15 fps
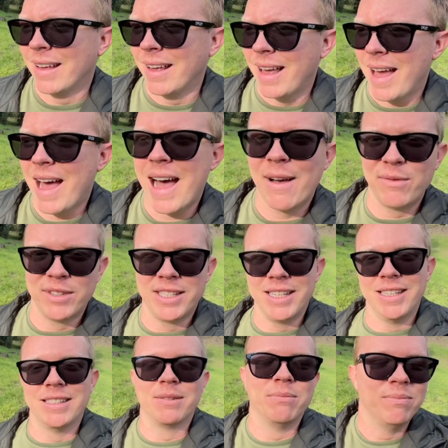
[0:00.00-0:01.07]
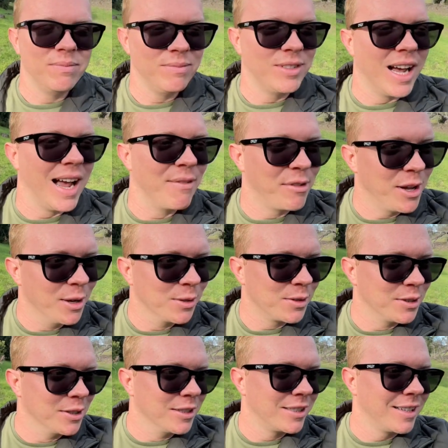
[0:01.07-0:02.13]
halvesies dive
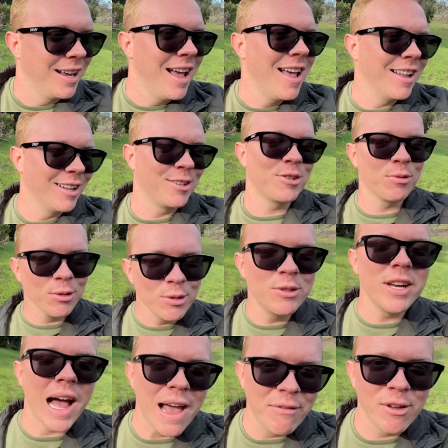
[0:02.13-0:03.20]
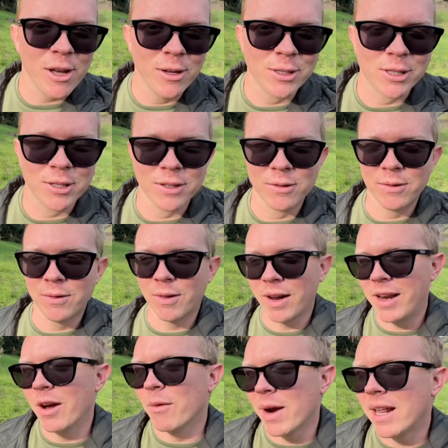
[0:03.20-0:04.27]
coasters. A true dive coaster,
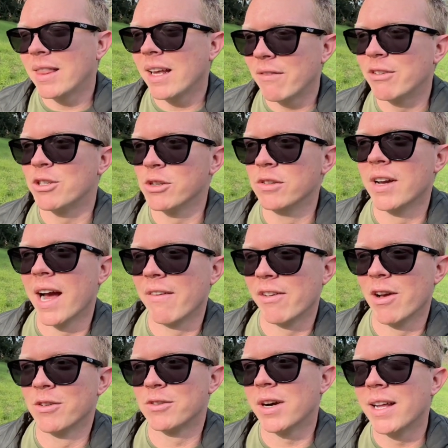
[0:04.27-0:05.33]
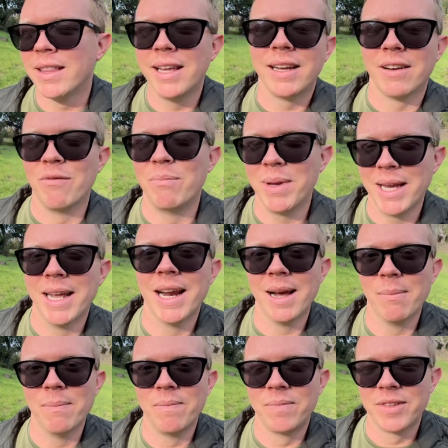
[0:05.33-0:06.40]
you know, when I think of a true dive coaster, I think of
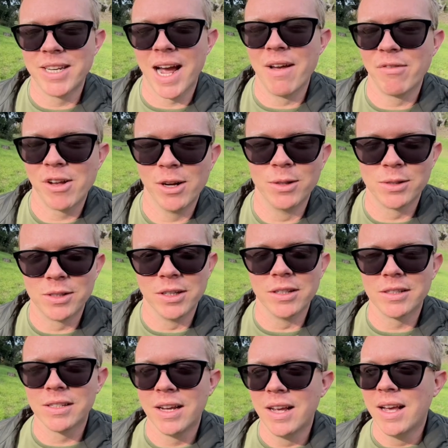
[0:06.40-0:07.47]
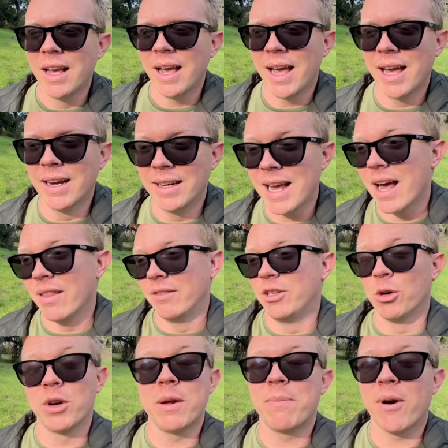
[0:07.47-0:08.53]
B&M dive coasters. And yeah,
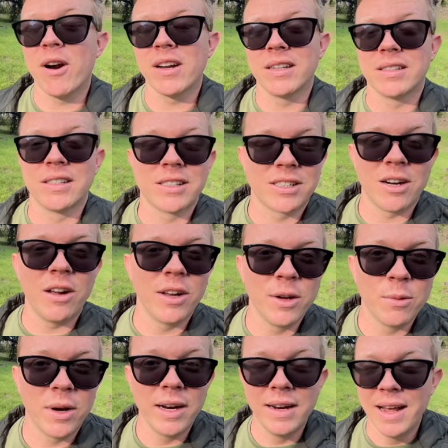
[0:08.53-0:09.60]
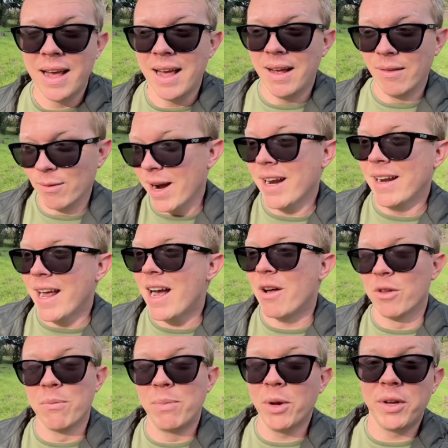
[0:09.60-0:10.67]
Dorney Park is installing one right now.
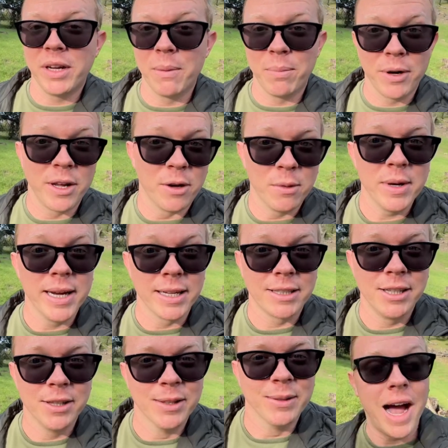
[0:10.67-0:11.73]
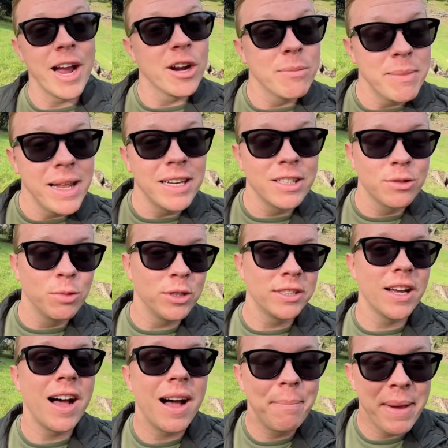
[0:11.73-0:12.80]
They're building it pretty quick too. Iron Menace will
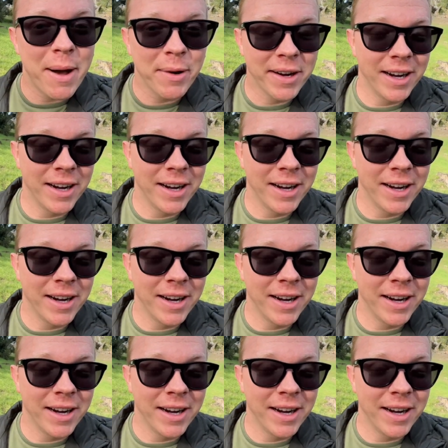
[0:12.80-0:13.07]
top out at